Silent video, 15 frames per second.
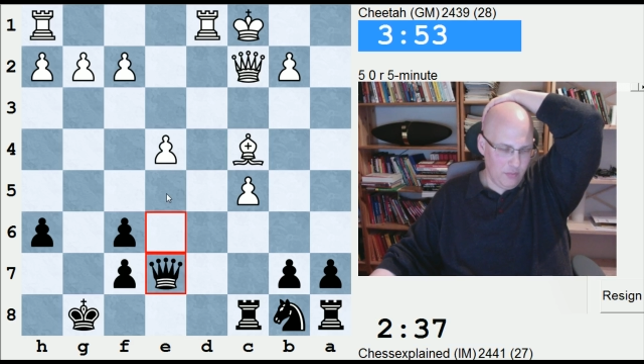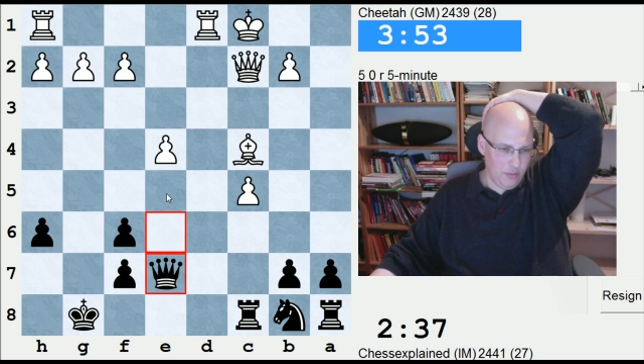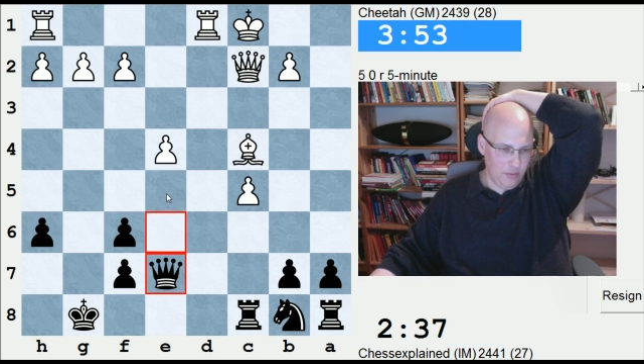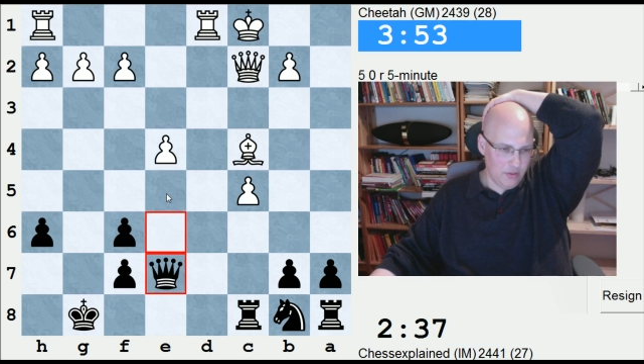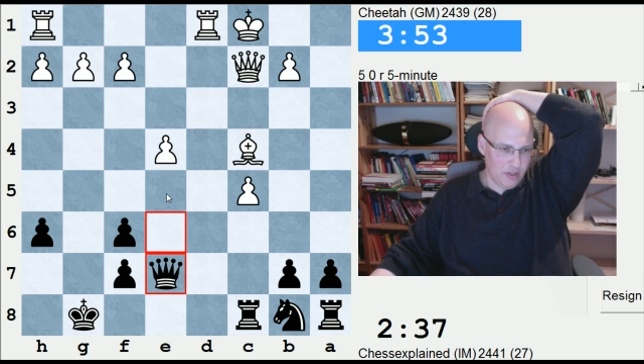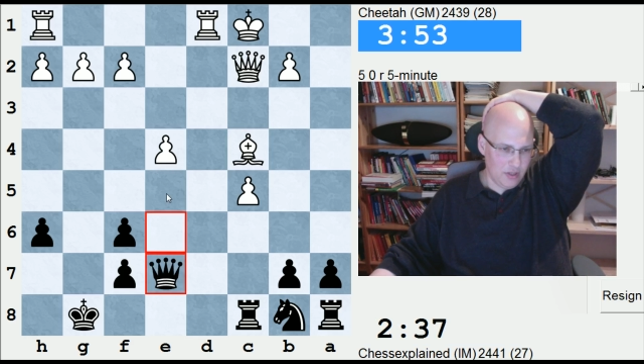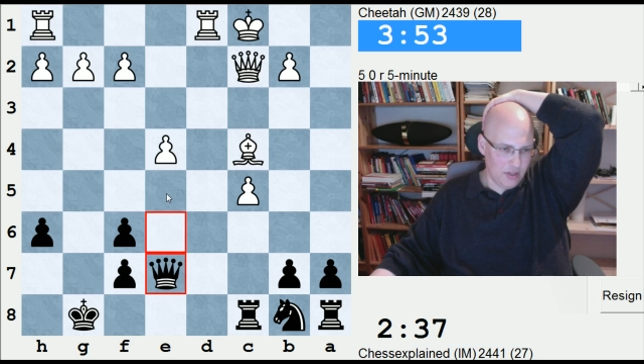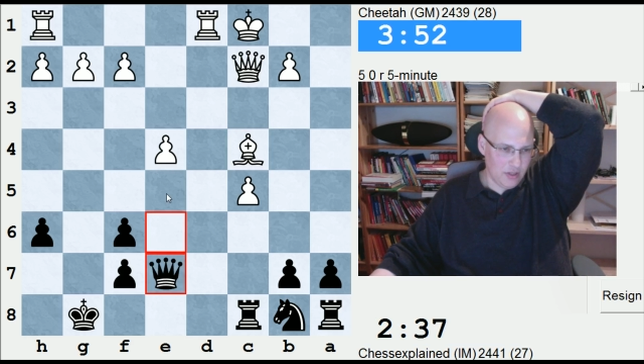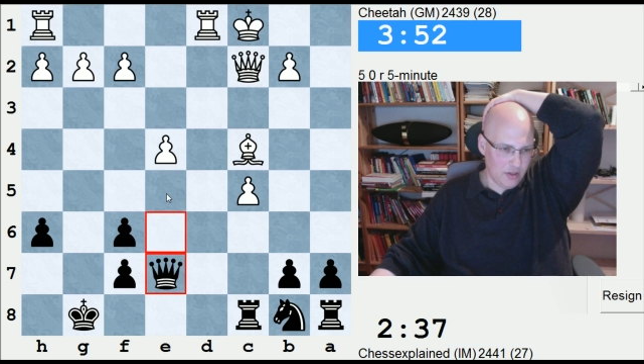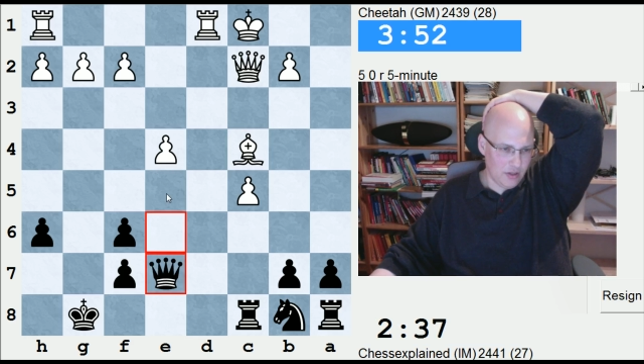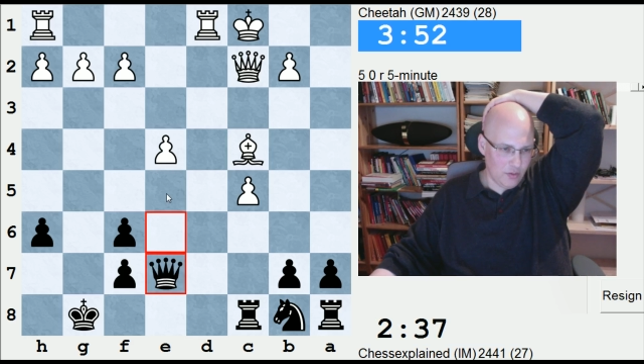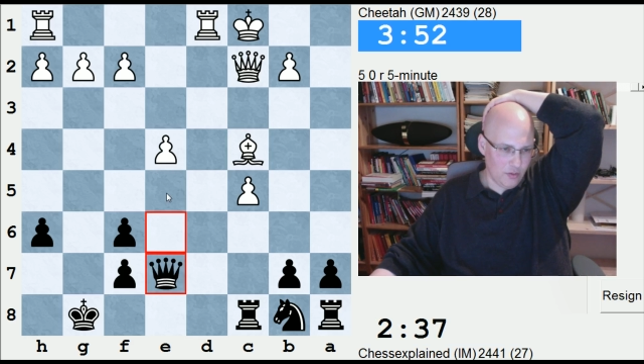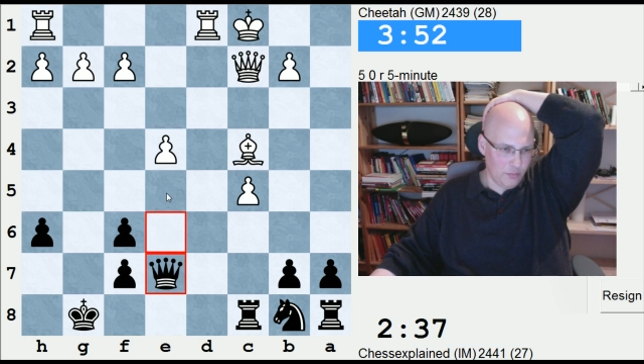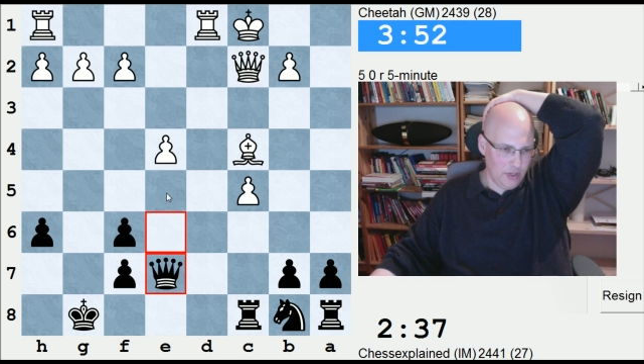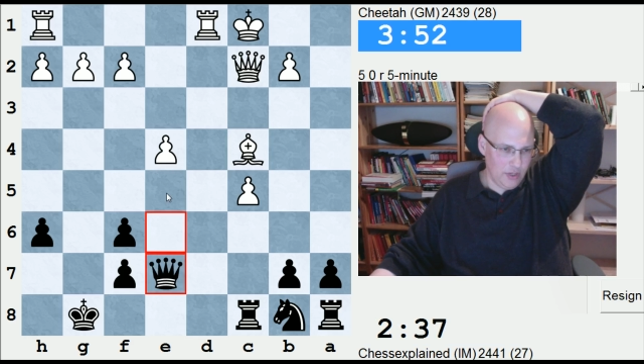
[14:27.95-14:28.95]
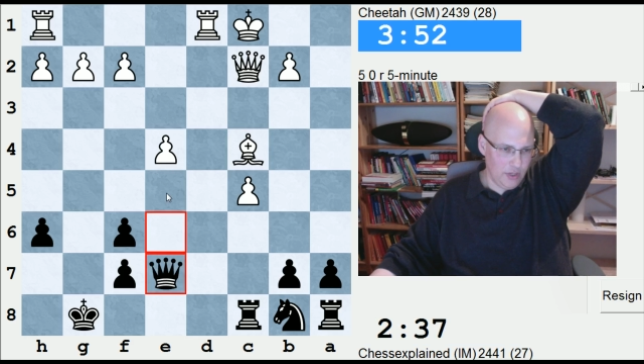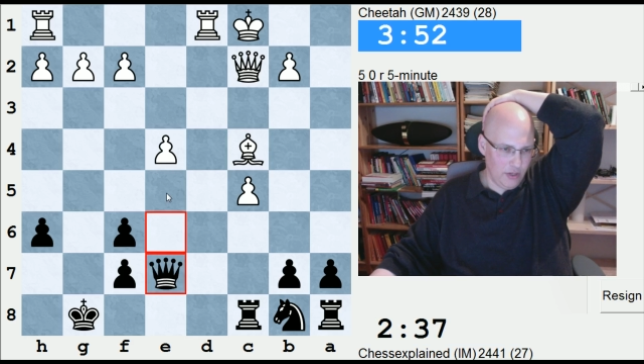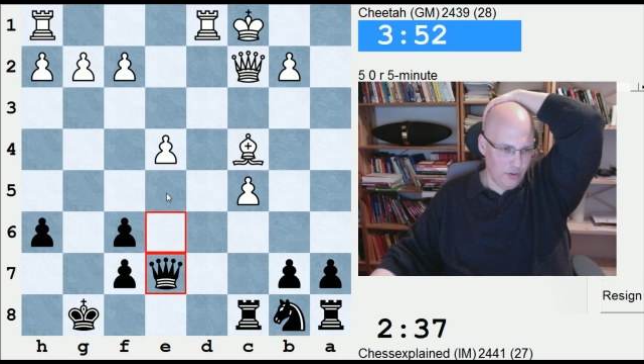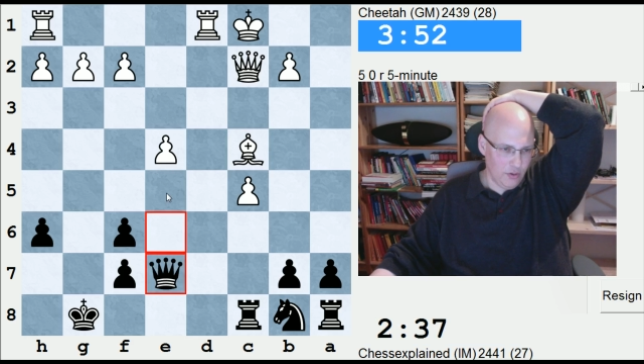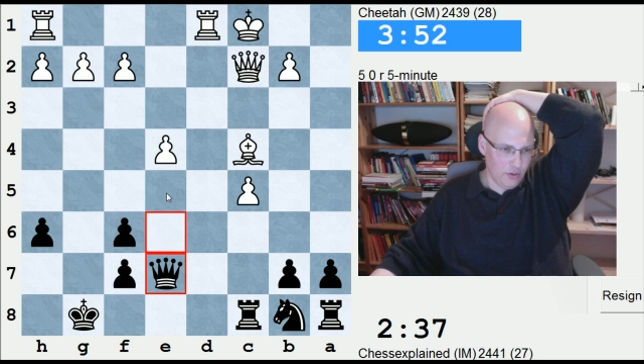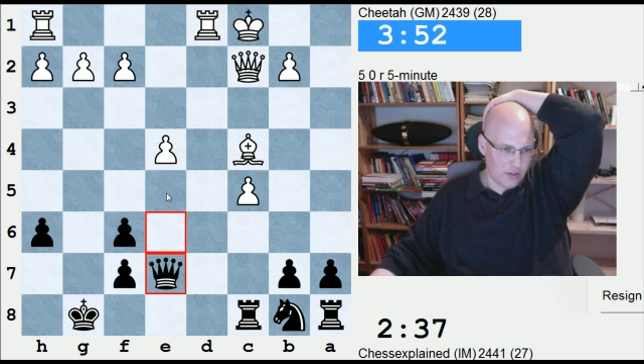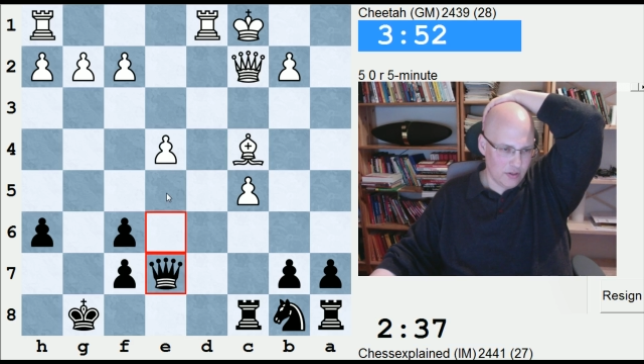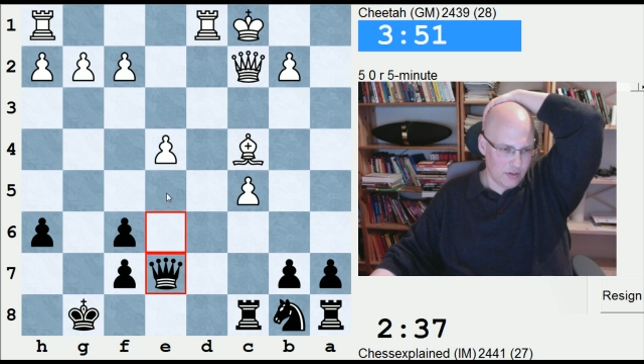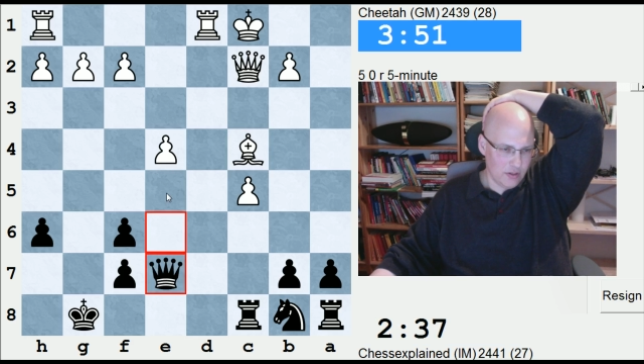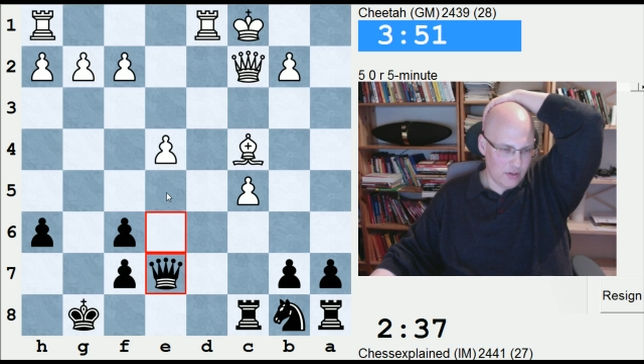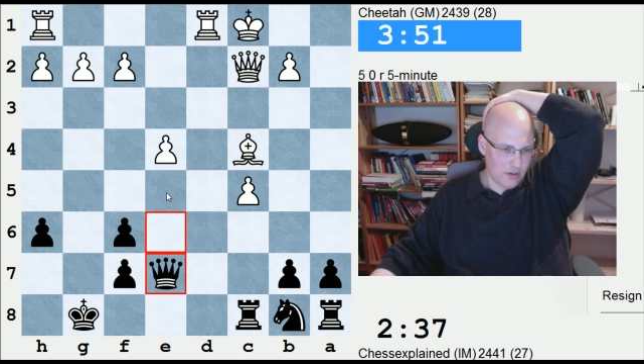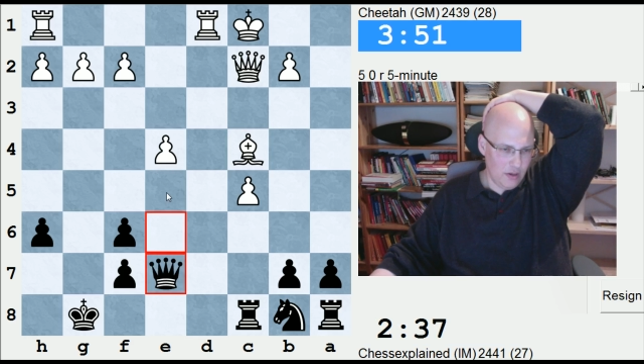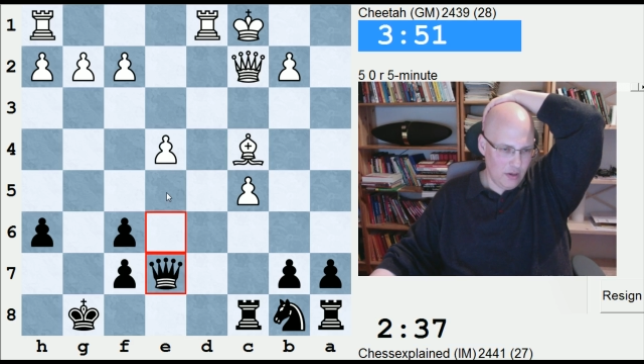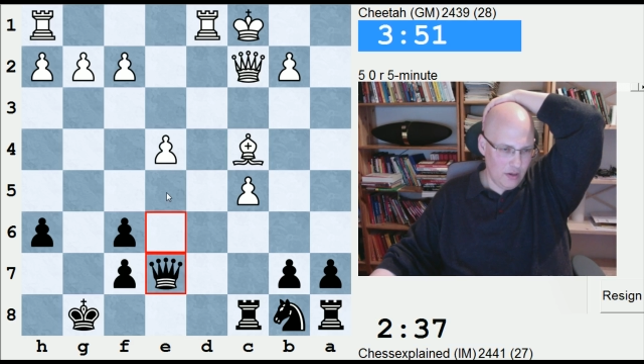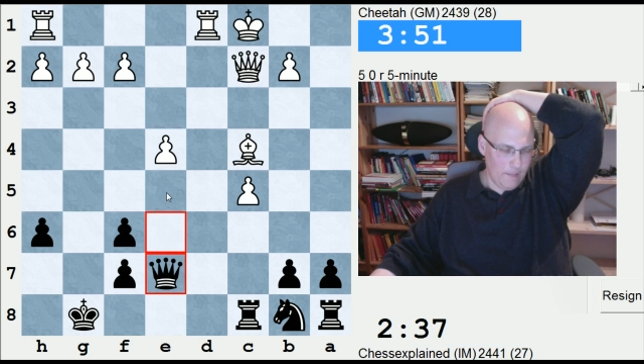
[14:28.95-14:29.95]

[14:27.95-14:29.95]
Maybe this is complete nonsense.